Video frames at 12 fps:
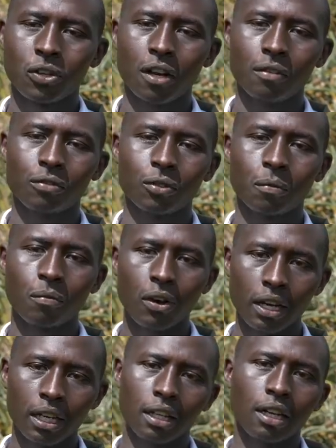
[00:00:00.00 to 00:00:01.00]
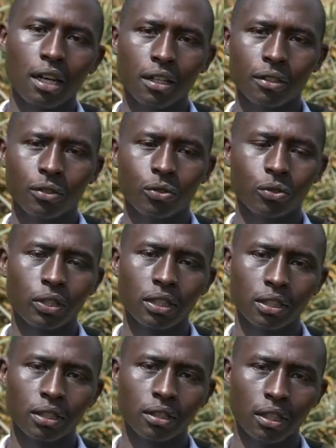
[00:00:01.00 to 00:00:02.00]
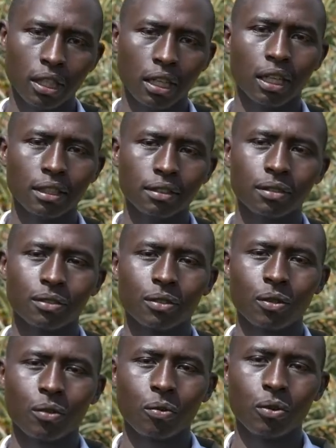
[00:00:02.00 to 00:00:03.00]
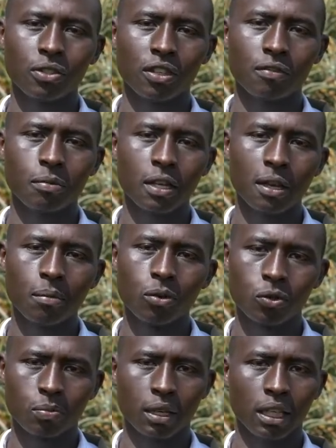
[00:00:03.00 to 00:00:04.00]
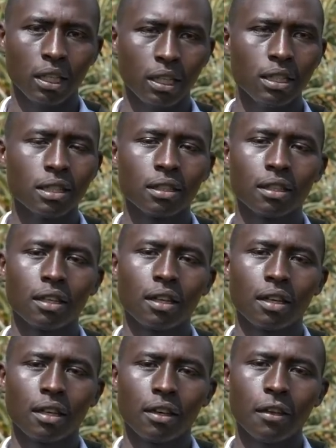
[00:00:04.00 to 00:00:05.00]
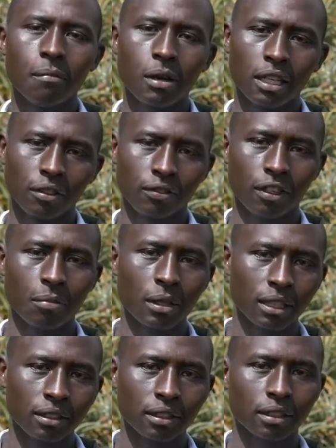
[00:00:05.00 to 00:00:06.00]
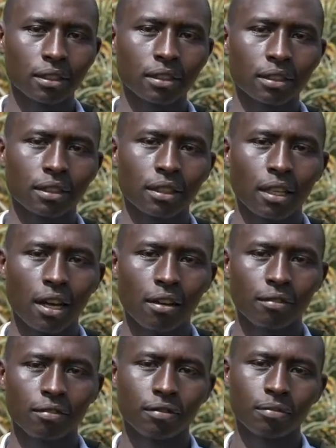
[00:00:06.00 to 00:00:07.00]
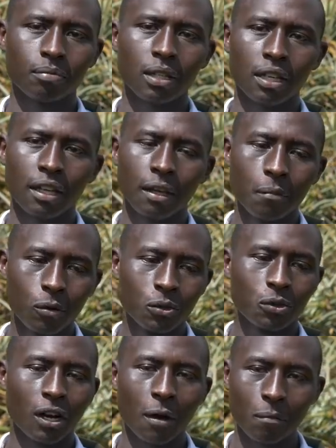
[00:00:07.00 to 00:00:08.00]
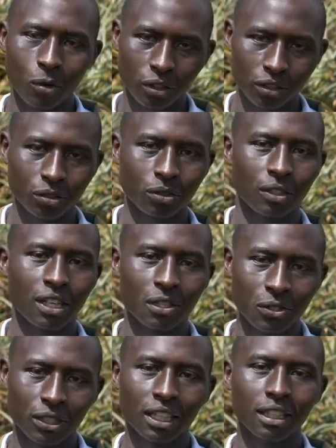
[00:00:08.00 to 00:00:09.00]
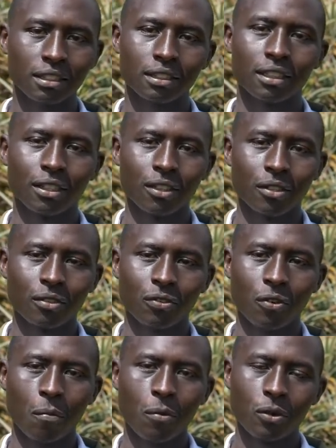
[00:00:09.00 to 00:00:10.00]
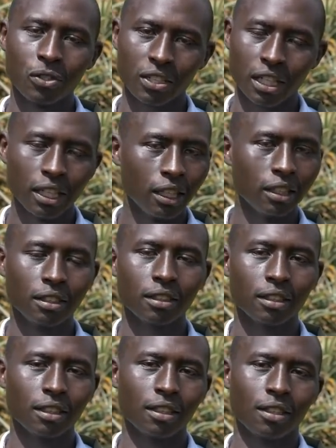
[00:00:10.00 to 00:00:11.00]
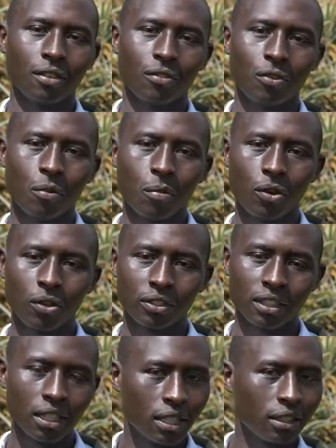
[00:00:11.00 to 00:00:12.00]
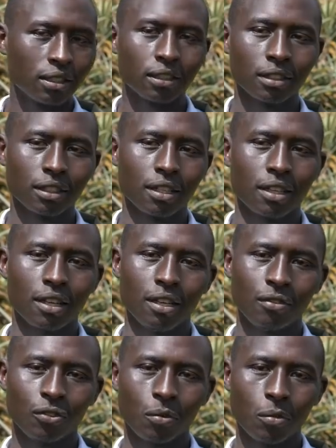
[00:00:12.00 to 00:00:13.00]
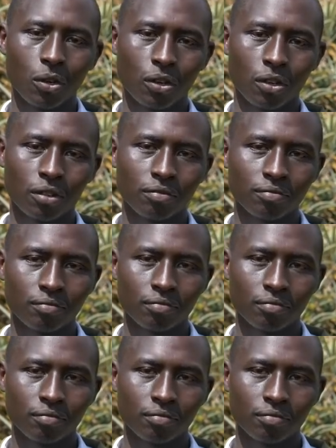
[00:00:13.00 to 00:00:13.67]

to come from 1 acre to 20 acres, which we have been able to manage, neighboring farmers have been able to come also and join us for more training, for more seeds and for more